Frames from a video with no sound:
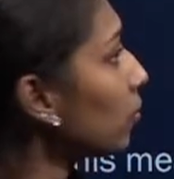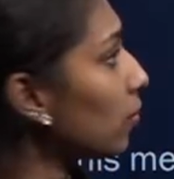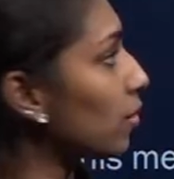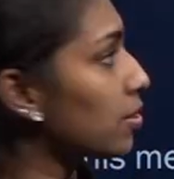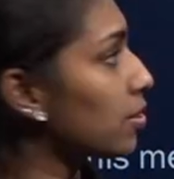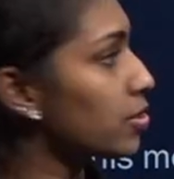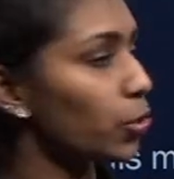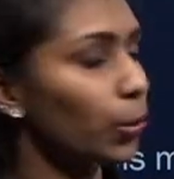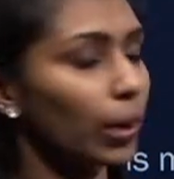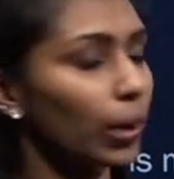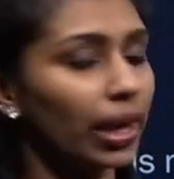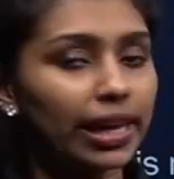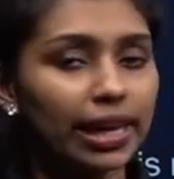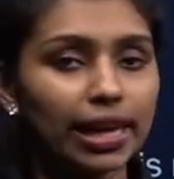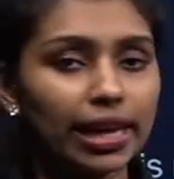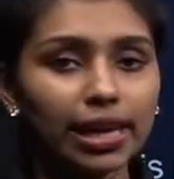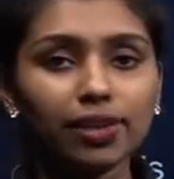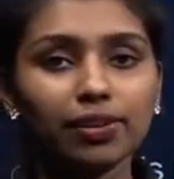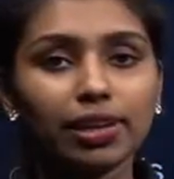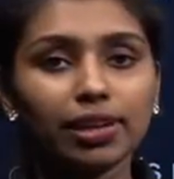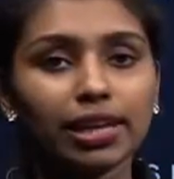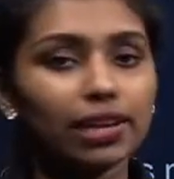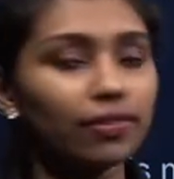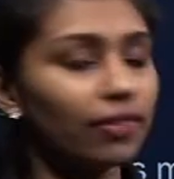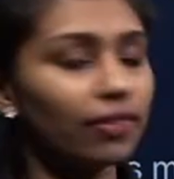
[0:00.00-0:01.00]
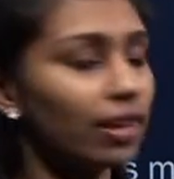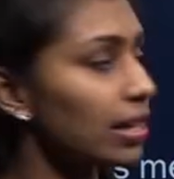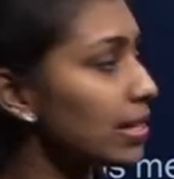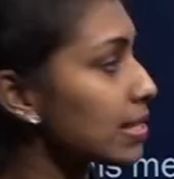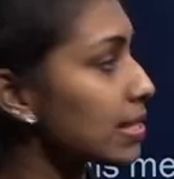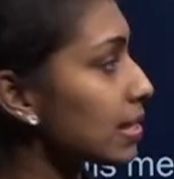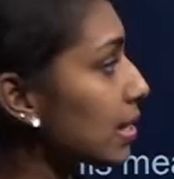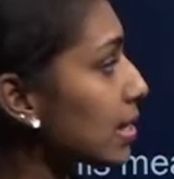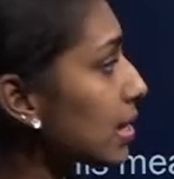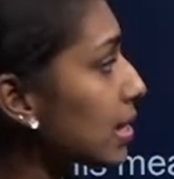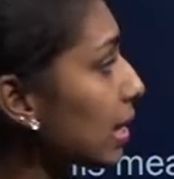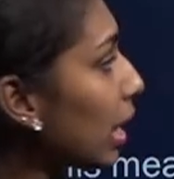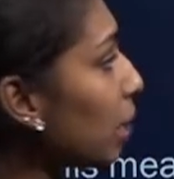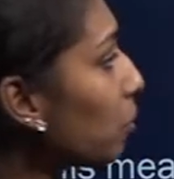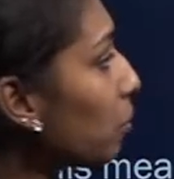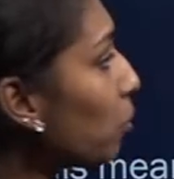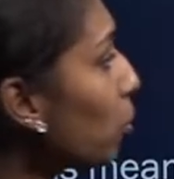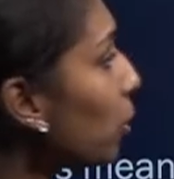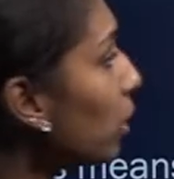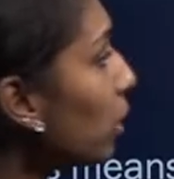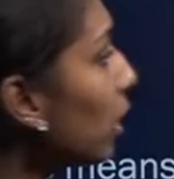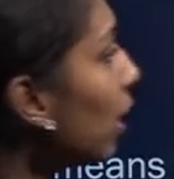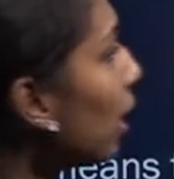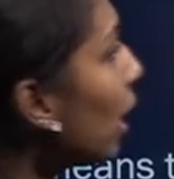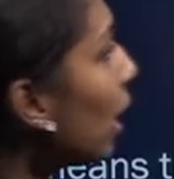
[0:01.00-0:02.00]
So again here we are discussing
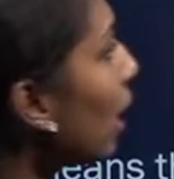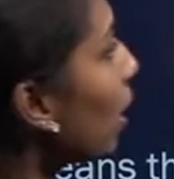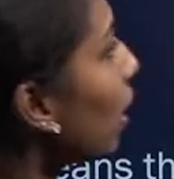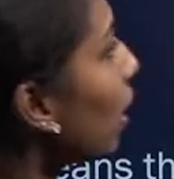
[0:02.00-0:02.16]
about the